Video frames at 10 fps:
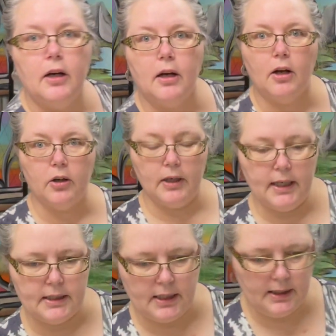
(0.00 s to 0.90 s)
All
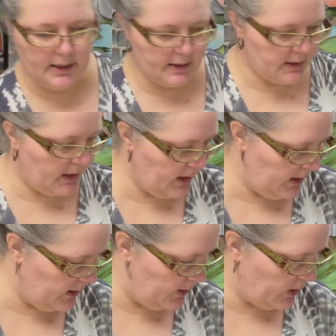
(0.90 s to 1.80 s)
right, let's
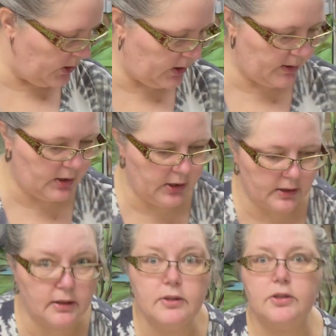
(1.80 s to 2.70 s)

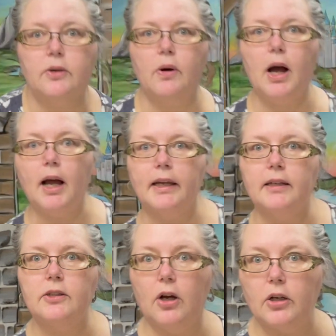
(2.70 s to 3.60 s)
turn so I
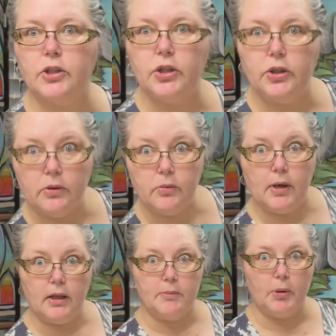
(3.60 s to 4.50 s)
can talk to you
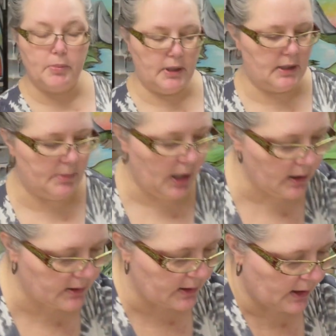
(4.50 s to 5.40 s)
while I'm opening the box.